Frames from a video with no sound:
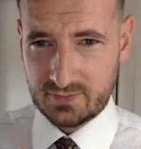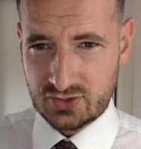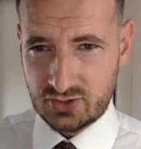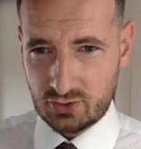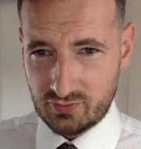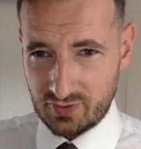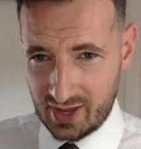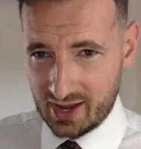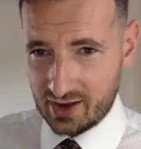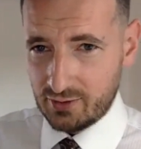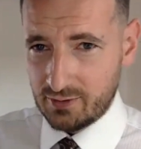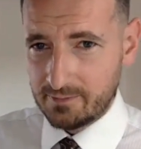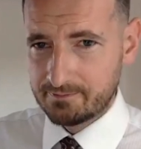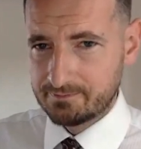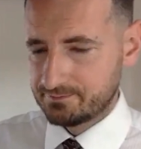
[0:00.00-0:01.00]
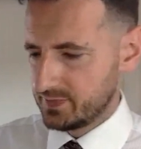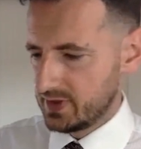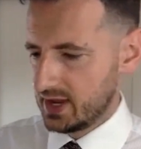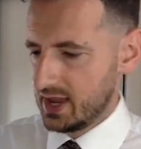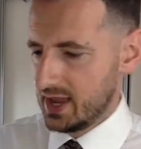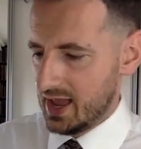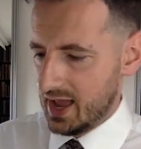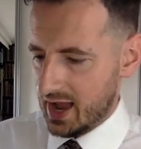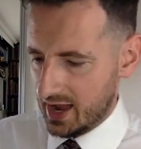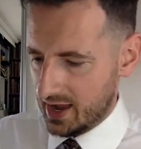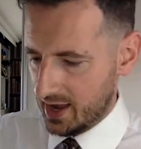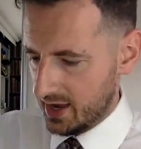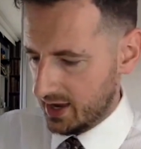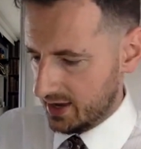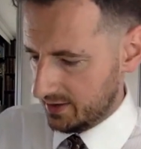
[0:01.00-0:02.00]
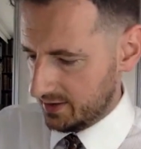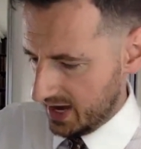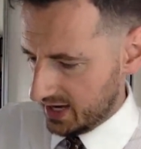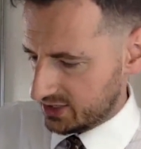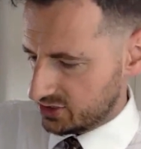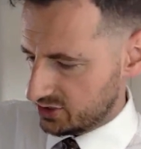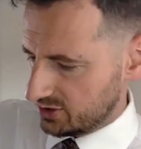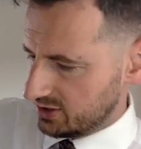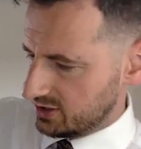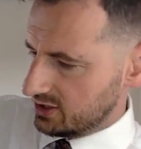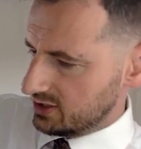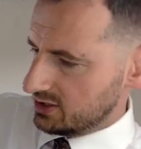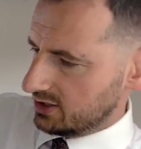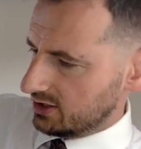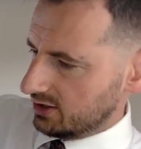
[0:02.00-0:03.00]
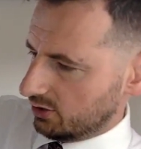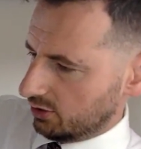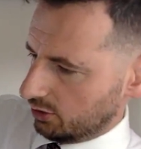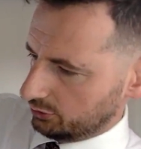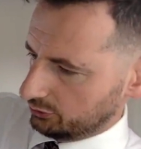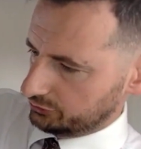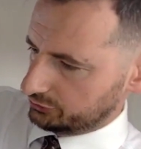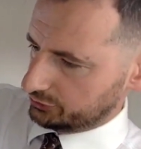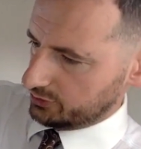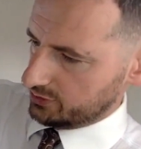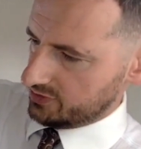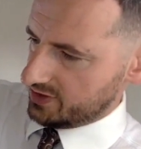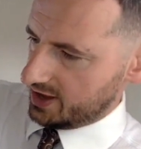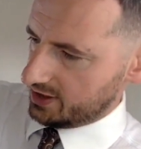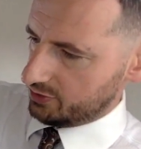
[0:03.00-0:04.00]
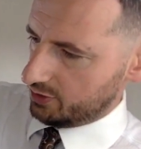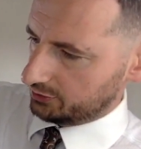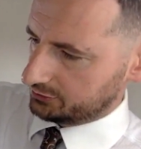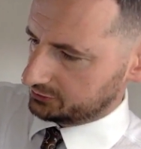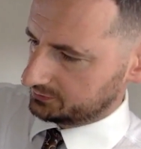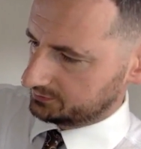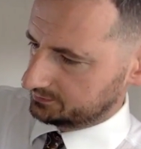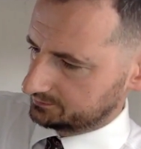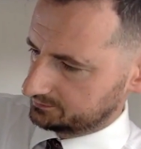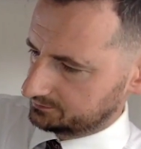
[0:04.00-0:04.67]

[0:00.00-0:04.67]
So now I am actually undoing that knot,